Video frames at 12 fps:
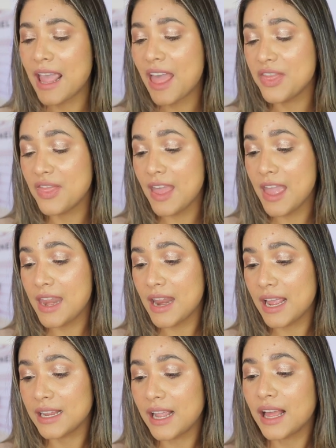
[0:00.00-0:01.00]
And then
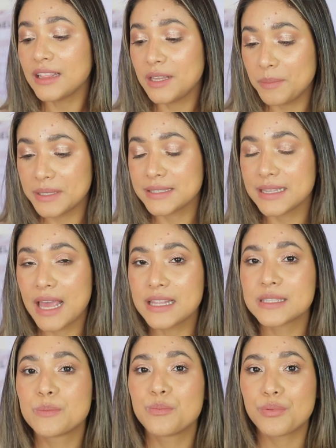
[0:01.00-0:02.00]
I got Limits
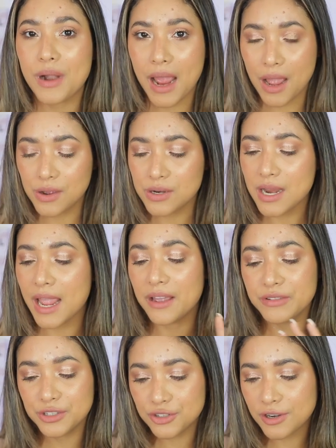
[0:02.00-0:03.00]
Let's Brown. I
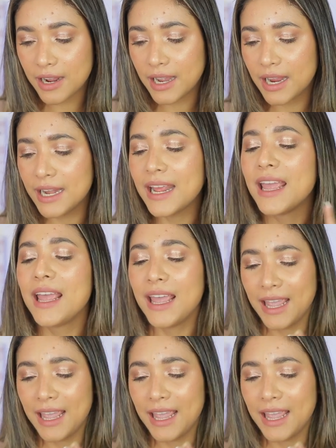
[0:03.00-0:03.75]
haven't tried.